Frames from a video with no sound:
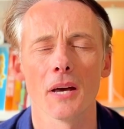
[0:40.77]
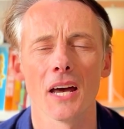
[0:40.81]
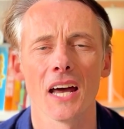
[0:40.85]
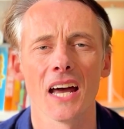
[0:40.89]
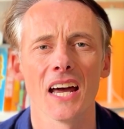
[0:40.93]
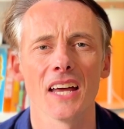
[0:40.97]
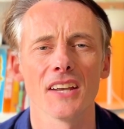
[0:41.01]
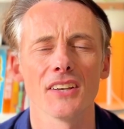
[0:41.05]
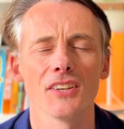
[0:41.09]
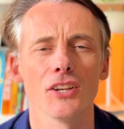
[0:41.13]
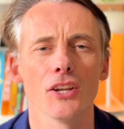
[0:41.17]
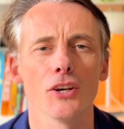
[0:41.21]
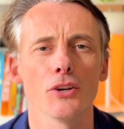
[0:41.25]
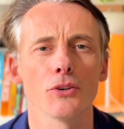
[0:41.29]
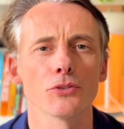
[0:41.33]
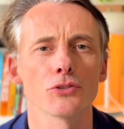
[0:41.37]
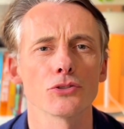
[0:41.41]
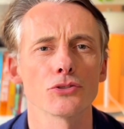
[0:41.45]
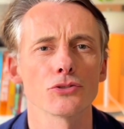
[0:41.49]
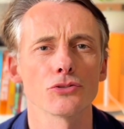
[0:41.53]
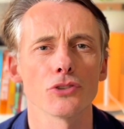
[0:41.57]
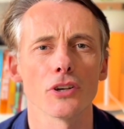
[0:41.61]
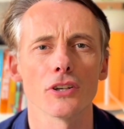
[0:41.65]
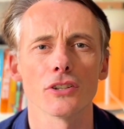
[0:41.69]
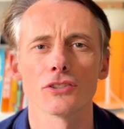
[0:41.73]
but had no
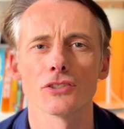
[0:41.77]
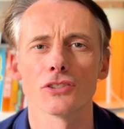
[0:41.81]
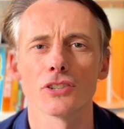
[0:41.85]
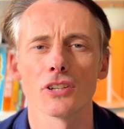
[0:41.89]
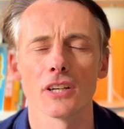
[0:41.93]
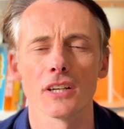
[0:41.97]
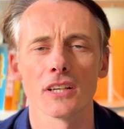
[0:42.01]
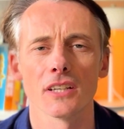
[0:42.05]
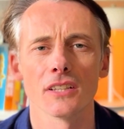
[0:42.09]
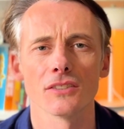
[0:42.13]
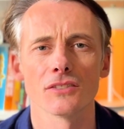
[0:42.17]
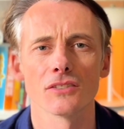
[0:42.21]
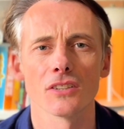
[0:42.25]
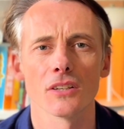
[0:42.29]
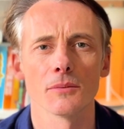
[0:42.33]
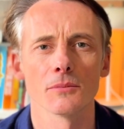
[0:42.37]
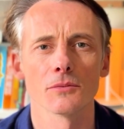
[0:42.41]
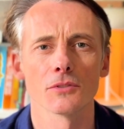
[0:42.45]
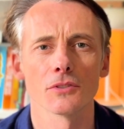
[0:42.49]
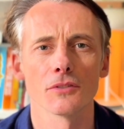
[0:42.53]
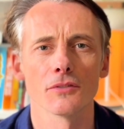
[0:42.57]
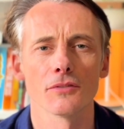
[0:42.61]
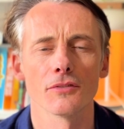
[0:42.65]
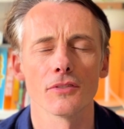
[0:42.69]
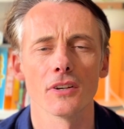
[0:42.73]
structure in
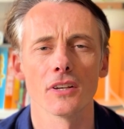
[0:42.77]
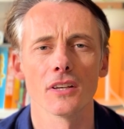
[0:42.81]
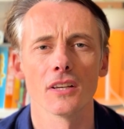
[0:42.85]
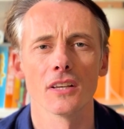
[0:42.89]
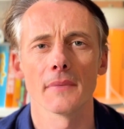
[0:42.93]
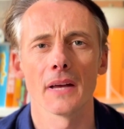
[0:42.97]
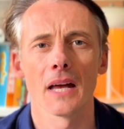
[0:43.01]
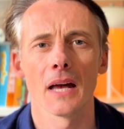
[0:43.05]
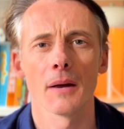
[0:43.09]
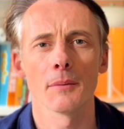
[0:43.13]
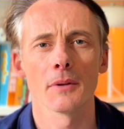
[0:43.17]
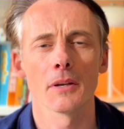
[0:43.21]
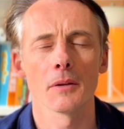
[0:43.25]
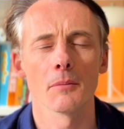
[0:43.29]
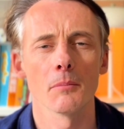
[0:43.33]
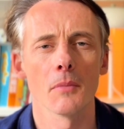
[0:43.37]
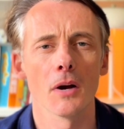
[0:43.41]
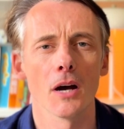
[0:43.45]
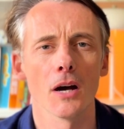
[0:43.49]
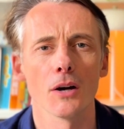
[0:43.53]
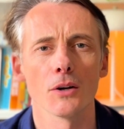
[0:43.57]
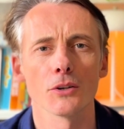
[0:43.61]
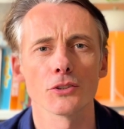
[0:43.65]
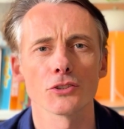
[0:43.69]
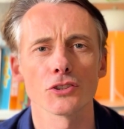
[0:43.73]
terms of how many
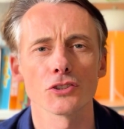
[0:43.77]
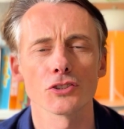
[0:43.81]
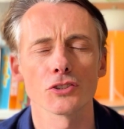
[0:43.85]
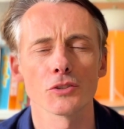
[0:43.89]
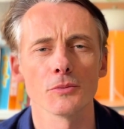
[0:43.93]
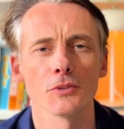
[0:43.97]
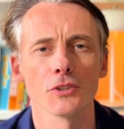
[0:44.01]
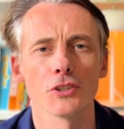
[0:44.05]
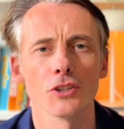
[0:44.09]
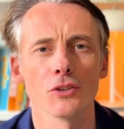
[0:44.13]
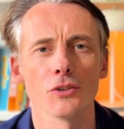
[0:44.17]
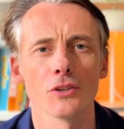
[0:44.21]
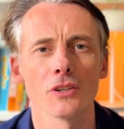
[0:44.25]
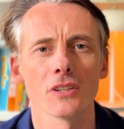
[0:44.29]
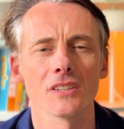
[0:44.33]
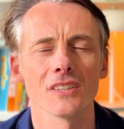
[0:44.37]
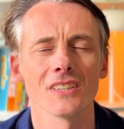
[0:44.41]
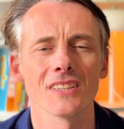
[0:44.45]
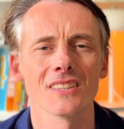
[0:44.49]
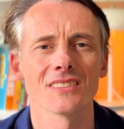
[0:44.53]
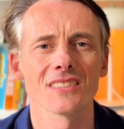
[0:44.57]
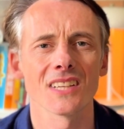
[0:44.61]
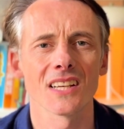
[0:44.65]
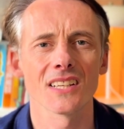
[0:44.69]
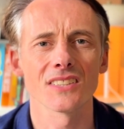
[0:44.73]
miles I should be doing, the
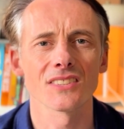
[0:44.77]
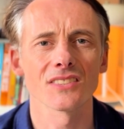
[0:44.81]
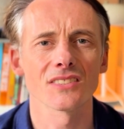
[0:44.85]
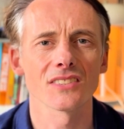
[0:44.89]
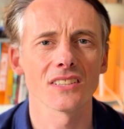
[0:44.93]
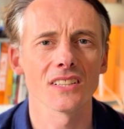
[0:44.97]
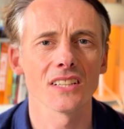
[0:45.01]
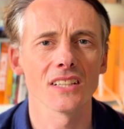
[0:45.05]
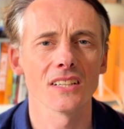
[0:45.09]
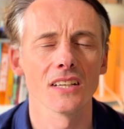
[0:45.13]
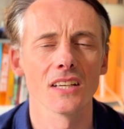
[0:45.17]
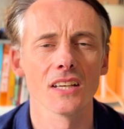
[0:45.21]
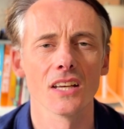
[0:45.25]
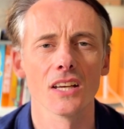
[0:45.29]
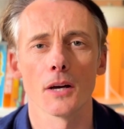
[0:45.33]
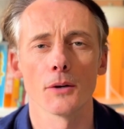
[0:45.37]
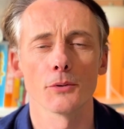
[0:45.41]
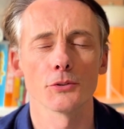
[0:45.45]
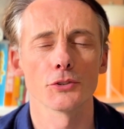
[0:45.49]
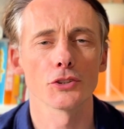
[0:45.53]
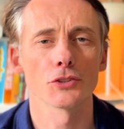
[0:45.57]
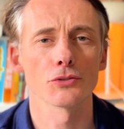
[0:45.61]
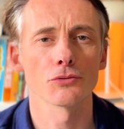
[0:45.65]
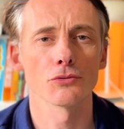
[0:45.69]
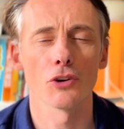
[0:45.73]
intensity. I
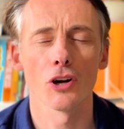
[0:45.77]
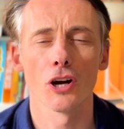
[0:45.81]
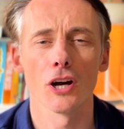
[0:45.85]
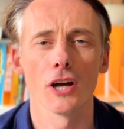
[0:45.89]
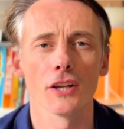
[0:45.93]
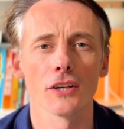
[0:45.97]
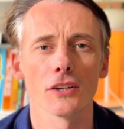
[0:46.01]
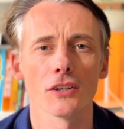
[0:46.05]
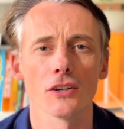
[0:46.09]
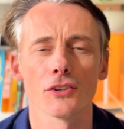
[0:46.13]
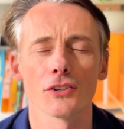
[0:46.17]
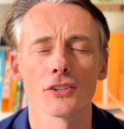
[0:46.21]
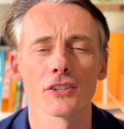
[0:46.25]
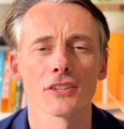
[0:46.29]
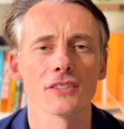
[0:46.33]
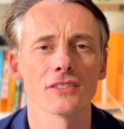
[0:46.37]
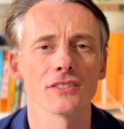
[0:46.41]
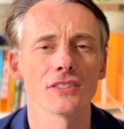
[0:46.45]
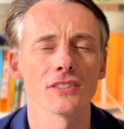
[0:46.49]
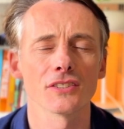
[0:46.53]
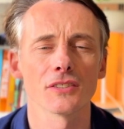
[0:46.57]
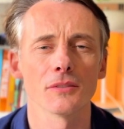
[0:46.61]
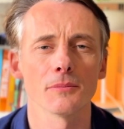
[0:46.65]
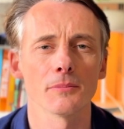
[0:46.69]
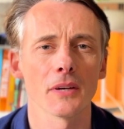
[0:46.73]
would just ride on a
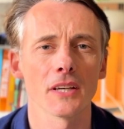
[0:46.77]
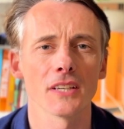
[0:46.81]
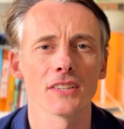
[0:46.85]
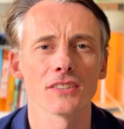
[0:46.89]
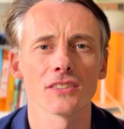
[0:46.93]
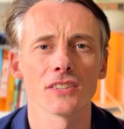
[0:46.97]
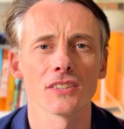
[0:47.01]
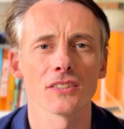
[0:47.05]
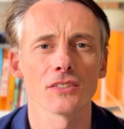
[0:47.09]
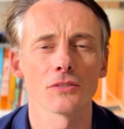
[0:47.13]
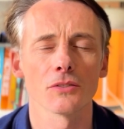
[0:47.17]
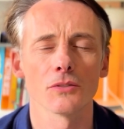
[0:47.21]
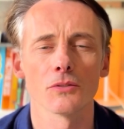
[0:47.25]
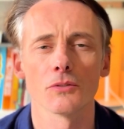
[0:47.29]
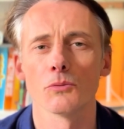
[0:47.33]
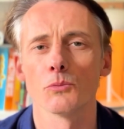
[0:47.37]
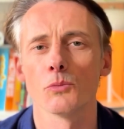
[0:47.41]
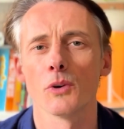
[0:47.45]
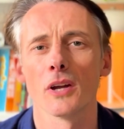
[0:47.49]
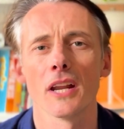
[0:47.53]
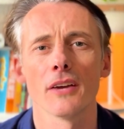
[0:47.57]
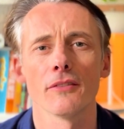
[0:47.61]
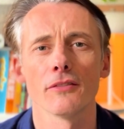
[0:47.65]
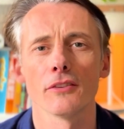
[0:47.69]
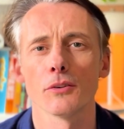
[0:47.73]
consistent basis.
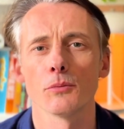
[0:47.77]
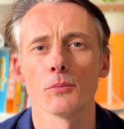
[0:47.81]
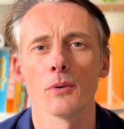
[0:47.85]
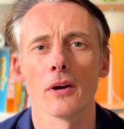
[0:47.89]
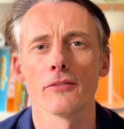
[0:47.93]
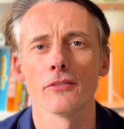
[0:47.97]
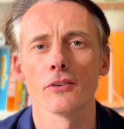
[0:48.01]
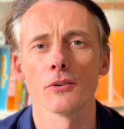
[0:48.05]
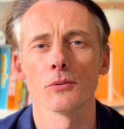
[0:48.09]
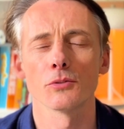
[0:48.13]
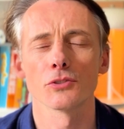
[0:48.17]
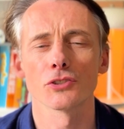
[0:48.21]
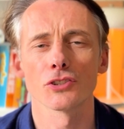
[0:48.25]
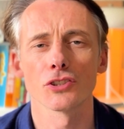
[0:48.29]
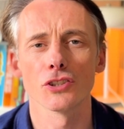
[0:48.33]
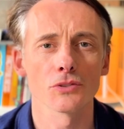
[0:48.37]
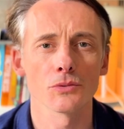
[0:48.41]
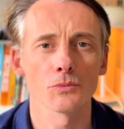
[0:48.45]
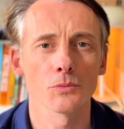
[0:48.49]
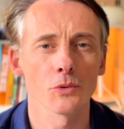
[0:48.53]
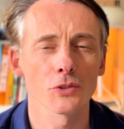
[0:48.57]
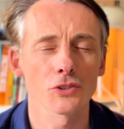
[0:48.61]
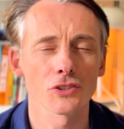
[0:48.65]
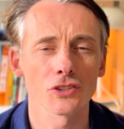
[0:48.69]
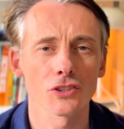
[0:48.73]
Whenever the weather was good, if
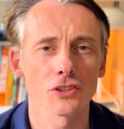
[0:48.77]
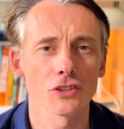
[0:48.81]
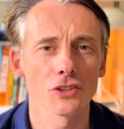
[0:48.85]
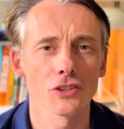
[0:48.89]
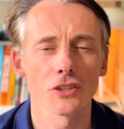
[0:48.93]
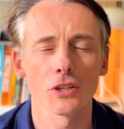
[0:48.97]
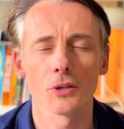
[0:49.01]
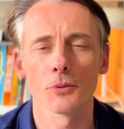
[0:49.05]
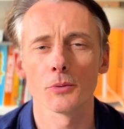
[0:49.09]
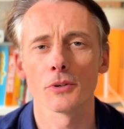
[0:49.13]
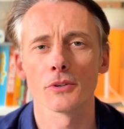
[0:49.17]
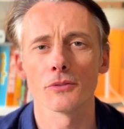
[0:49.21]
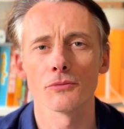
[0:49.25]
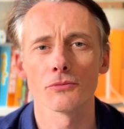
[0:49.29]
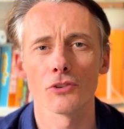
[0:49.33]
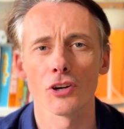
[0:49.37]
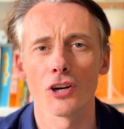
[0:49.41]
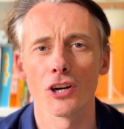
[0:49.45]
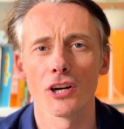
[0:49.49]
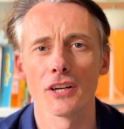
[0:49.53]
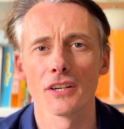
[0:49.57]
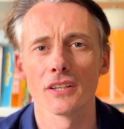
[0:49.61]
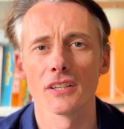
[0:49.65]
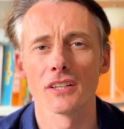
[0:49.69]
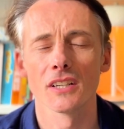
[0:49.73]
it wasn't good, I wouldn't
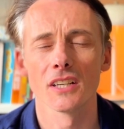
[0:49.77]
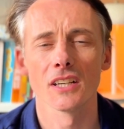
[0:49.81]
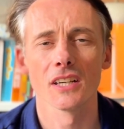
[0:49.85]
ride.